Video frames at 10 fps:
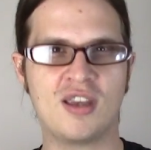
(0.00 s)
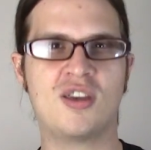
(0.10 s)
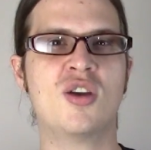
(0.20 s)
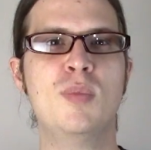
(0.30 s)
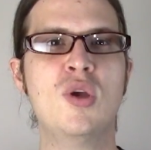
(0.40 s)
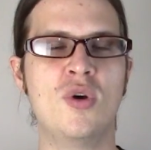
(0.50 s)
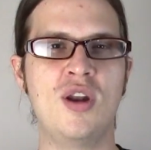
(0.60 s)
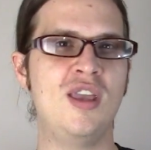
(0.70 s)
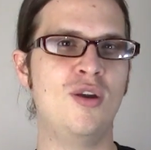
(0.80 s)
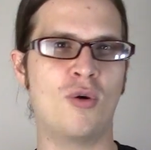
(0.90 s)

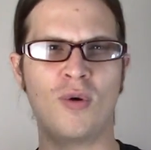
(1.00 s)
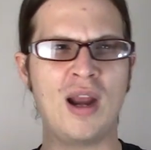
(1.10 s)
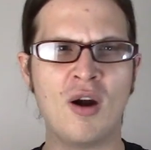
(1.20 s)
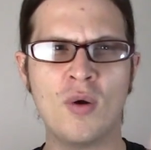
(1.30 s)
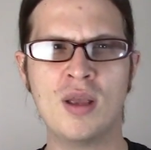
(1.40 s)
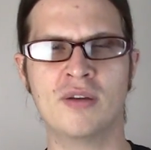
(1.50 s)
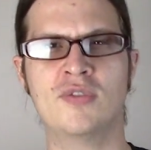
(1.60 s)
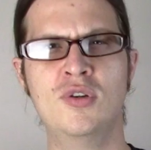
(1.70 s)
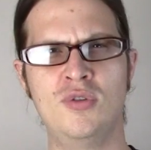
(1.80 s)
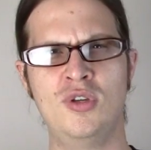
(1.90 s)
community or area of
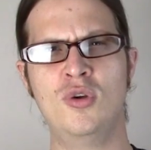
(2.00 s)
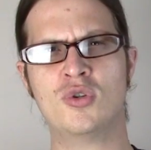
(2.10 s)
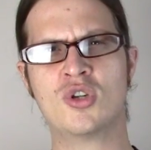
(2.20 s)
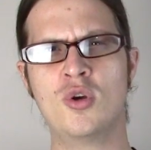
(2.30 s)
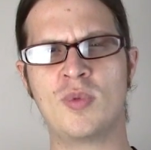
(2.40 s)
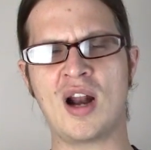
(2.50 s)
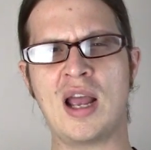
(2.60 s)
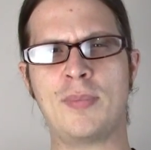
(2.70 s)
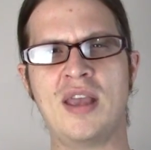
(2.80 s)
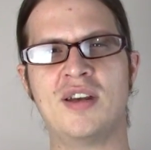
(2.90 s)
YouTube that I
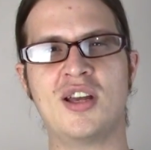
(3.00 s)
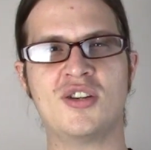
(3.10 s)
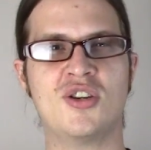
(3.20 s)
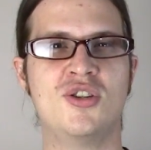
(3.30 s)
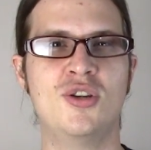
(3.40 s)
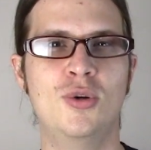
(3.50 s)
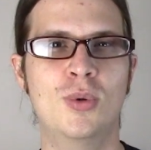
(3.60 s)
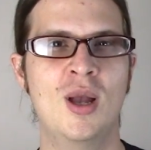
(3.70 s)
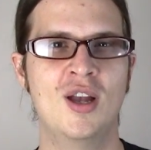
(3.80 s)
pay attention to